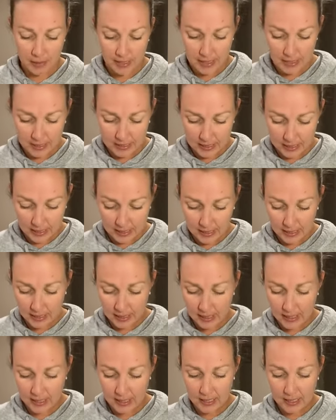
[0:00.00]
Is that
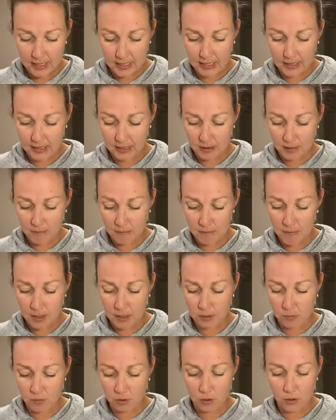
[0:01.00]
these
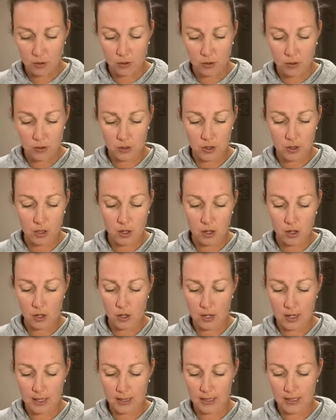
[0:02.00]
minerals
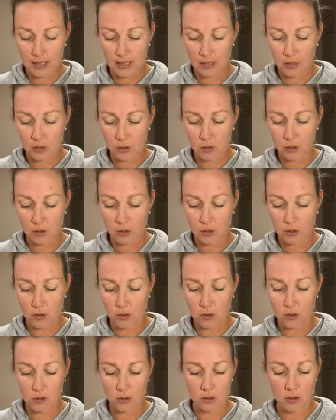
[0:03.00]
are a
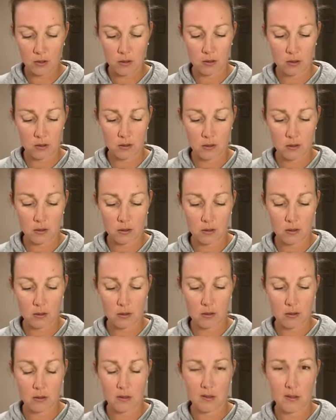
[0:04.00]
little
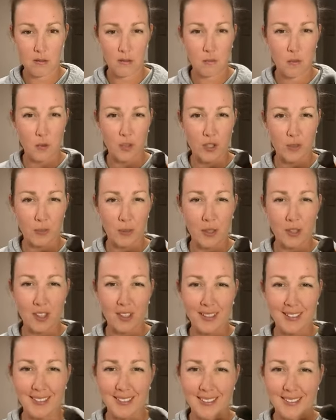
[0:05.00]
more
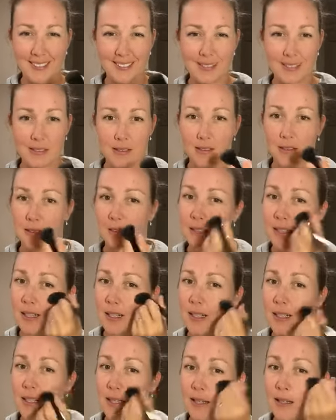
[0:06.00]
sparkly than
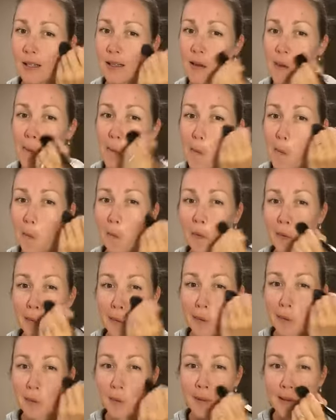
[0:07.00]
I would
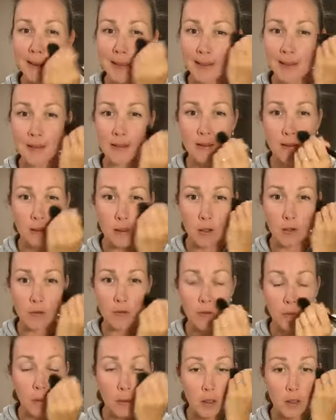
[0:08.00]
normally go
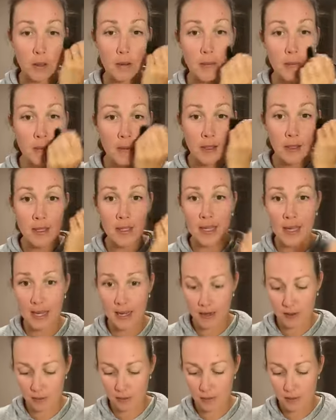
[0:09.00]
for.
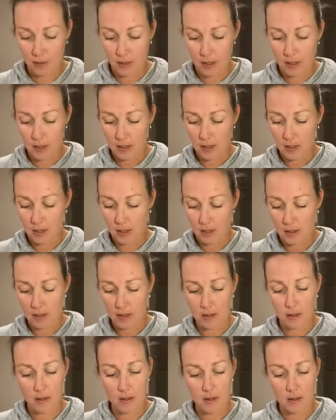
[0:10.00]
Now,
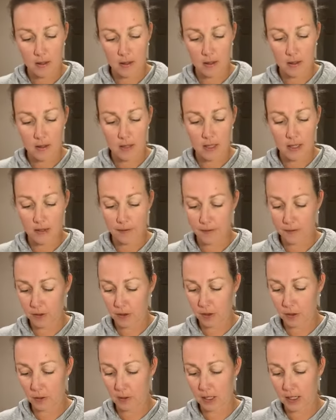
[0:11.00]
if you
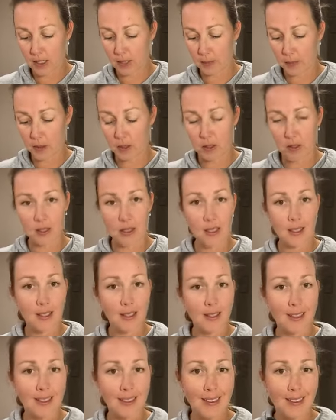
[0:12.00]
don't like sparkly,
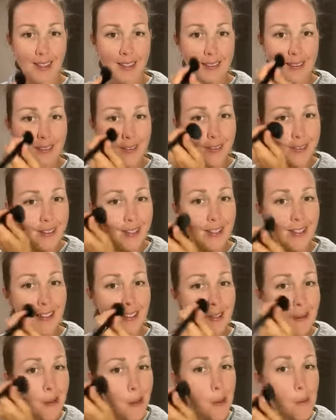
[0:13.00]
that's okay,
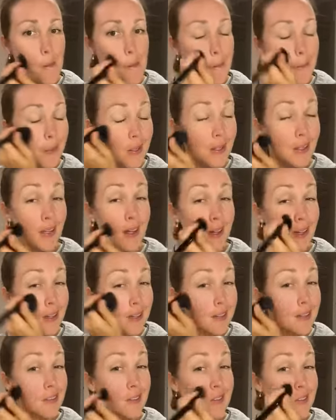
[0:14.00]

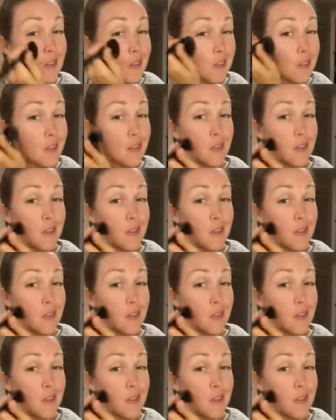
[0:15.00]
because